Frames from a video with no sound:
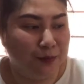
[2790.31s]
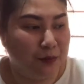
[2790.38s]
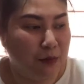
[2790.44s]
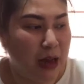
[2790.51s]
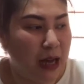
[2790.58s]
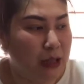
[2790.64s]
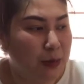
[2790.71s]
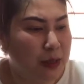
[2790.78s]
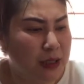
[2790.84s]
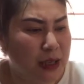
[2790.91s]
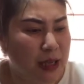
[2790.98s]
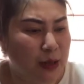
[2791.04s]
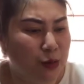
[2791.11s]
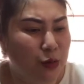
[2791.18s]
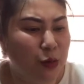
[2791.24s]
My husband
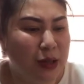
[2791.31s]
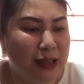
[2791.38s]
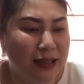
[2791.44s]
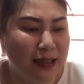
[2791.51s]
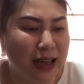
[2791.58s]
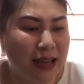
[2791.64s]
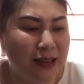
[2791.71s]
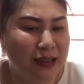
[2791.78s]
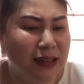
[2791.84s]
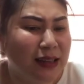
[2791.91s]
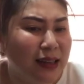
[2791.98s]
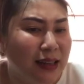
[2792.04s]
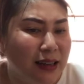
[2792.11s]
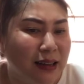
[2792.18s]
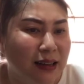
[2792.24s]
said, you know, it's
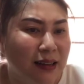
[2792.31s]
actually